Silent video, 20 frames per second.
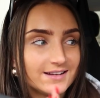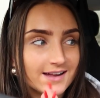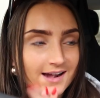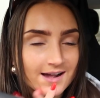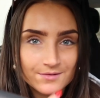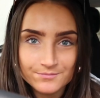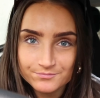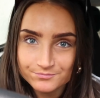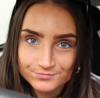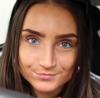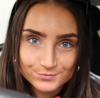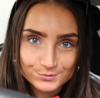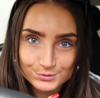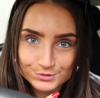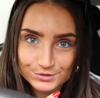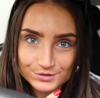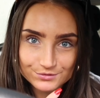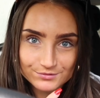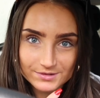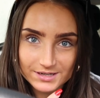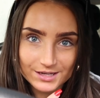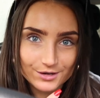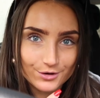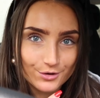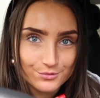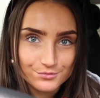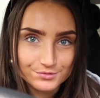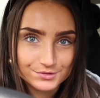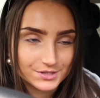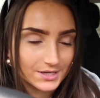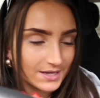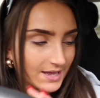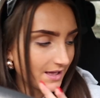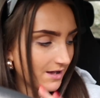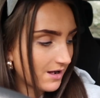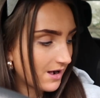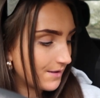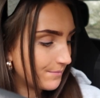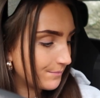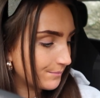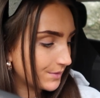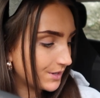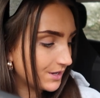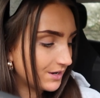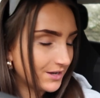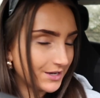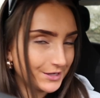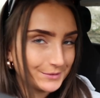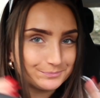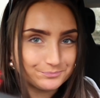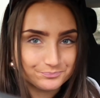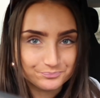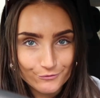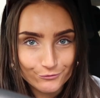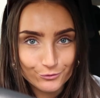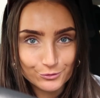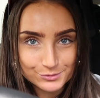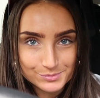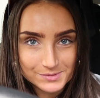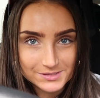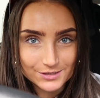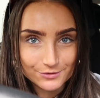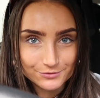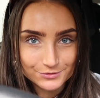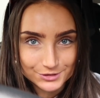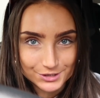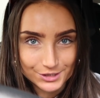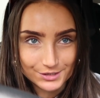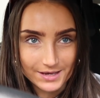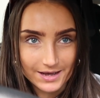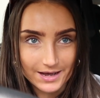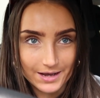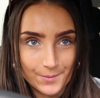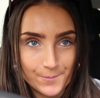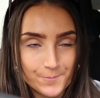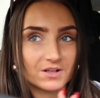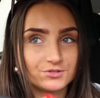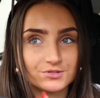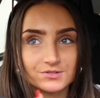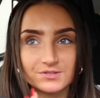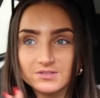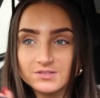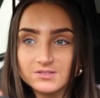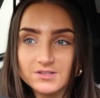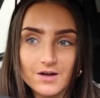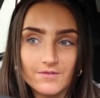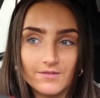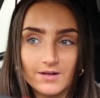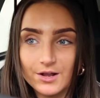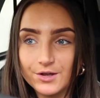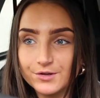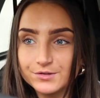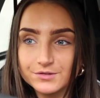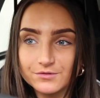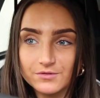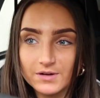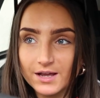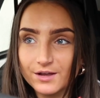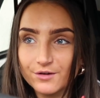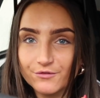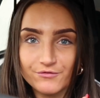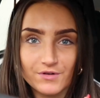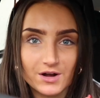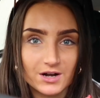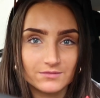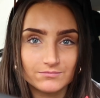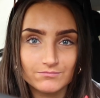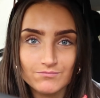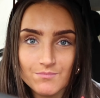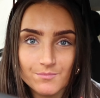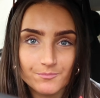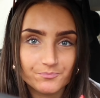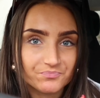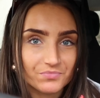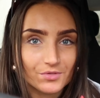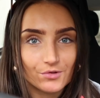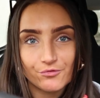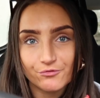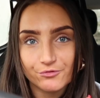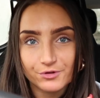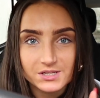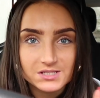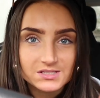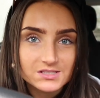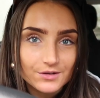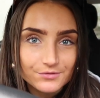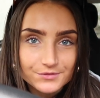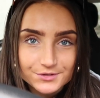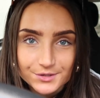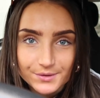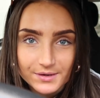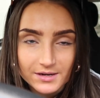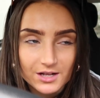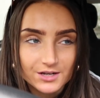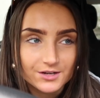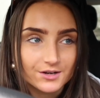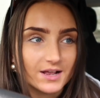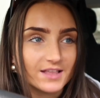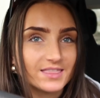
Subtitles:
Yeah, it's just really cool. So yeah, I'm gonna force myself to do that and just discover loads of like fun free stuff to do in London.